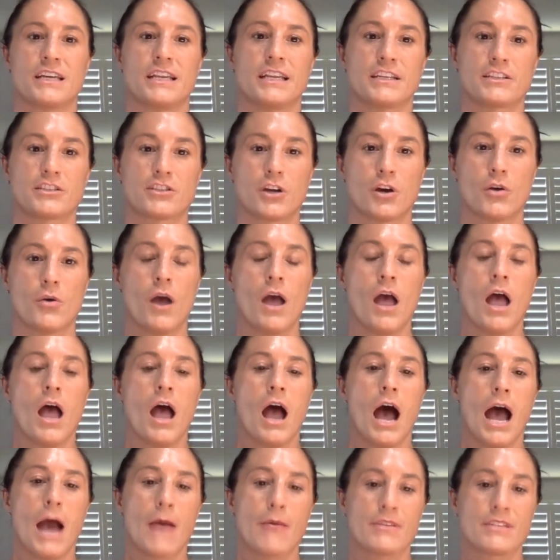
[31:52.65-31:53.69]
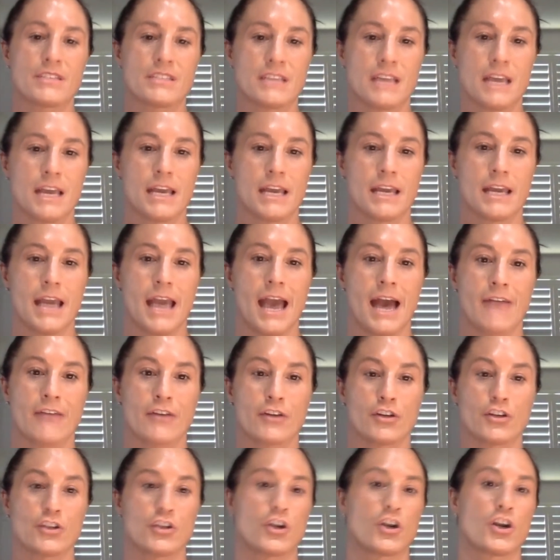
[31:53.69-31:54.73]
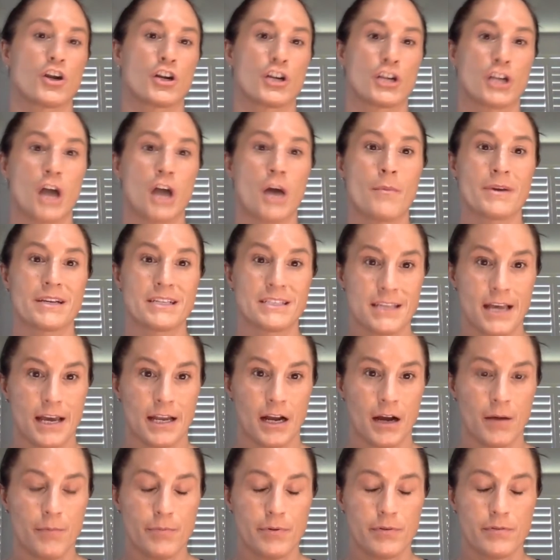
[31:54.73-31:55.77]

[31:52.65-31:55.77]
So I would say have a good ergonomic setup.